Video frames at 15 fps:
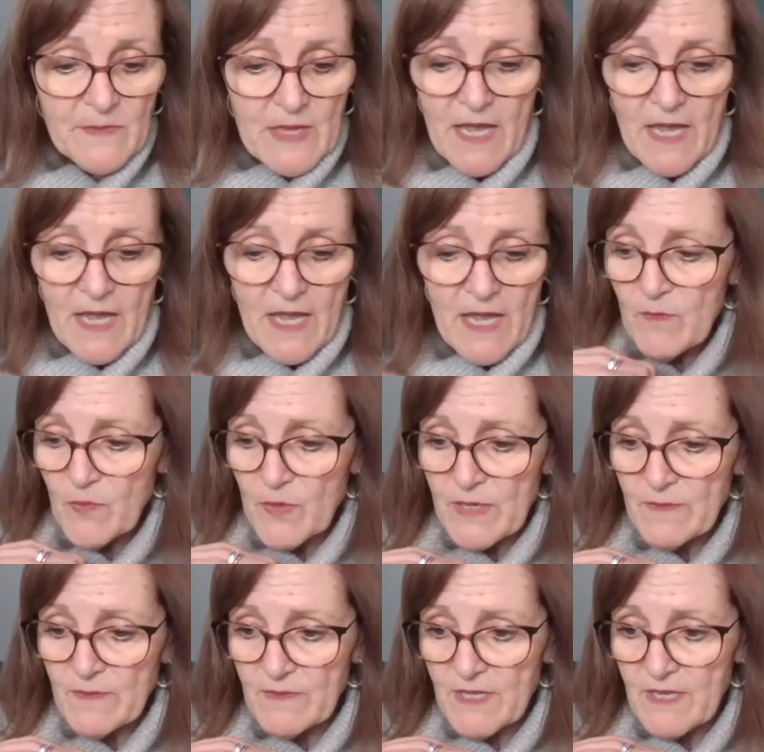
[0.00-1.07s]
We
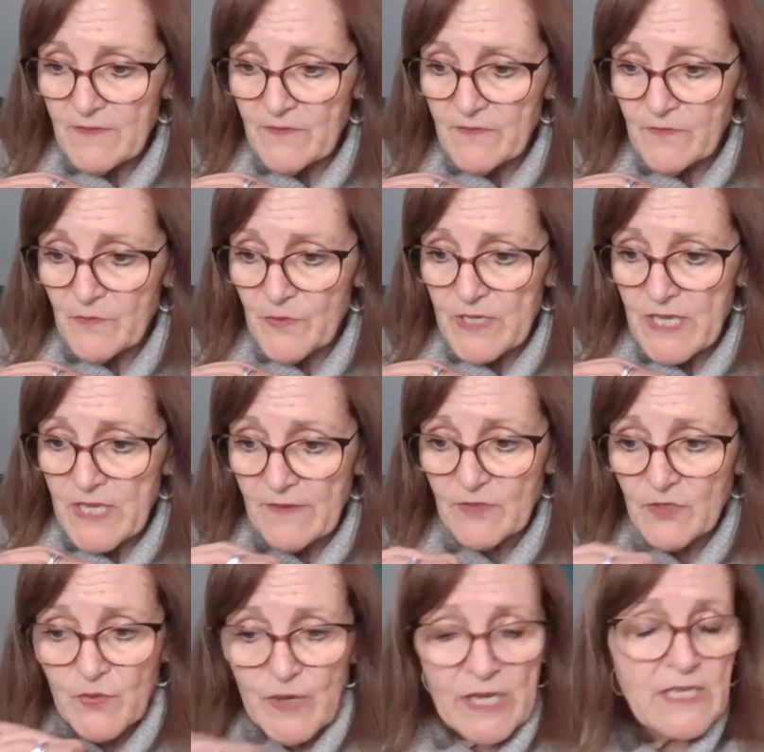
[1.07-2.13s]
gave
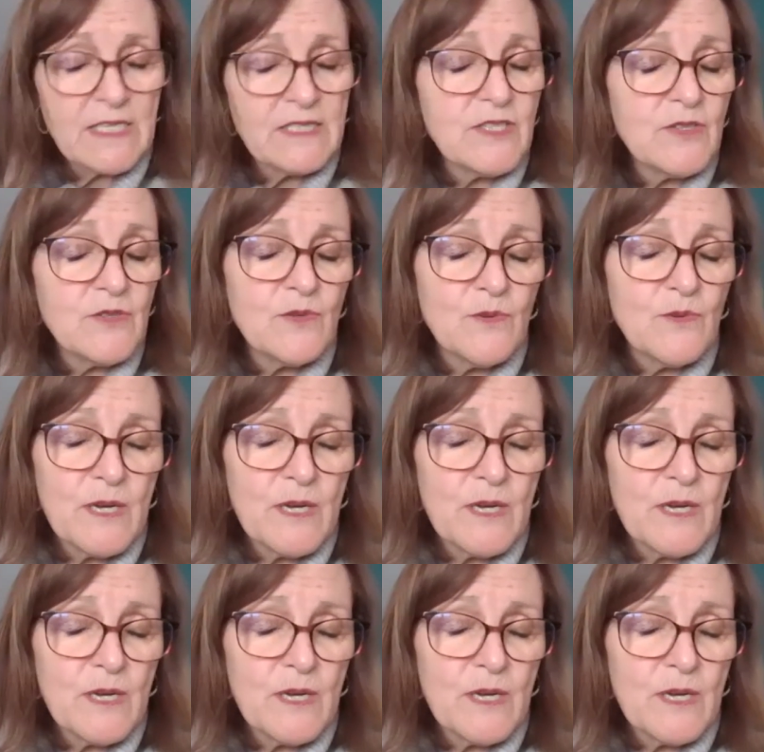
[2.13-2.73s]
training to